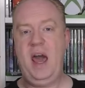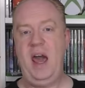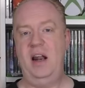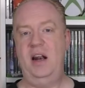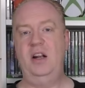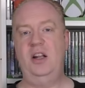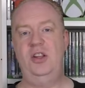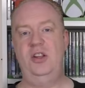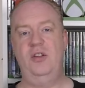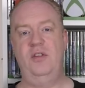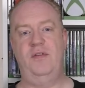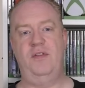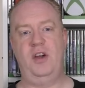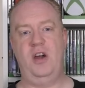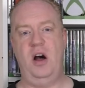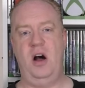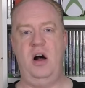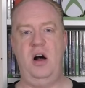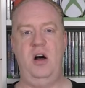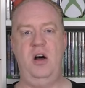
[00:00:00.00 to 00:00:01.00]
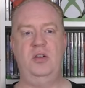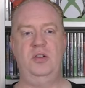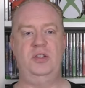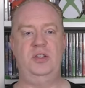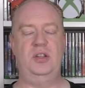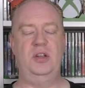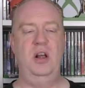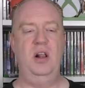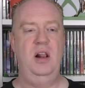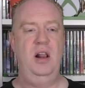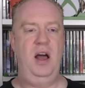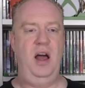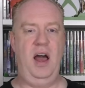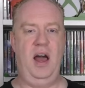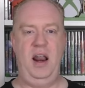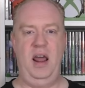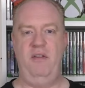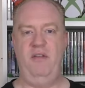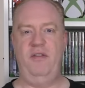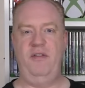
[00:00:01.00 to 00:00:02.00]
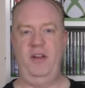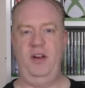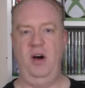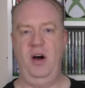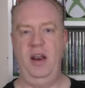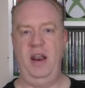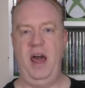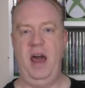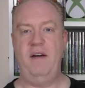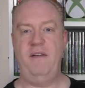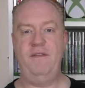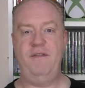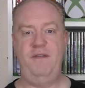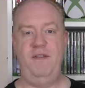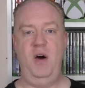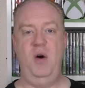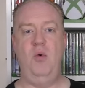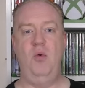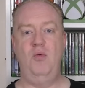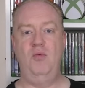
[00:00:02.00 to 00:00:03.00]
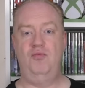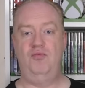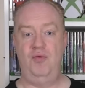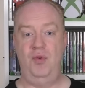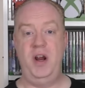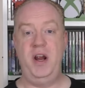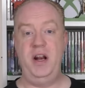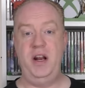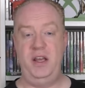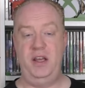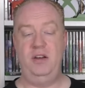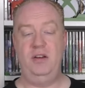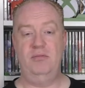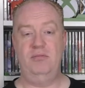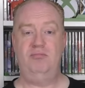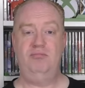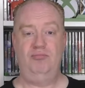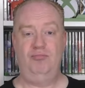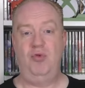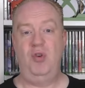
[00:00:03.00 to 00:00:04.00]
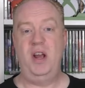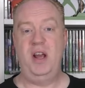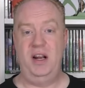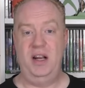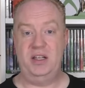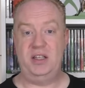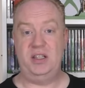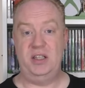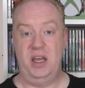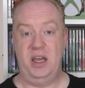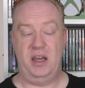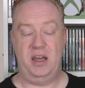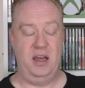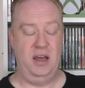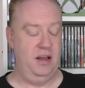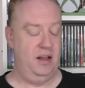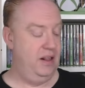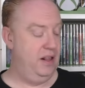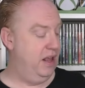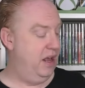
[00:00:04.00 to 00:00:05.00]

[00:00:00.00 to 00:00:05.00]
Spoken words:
handling of the cars and everything like that felt really realistic.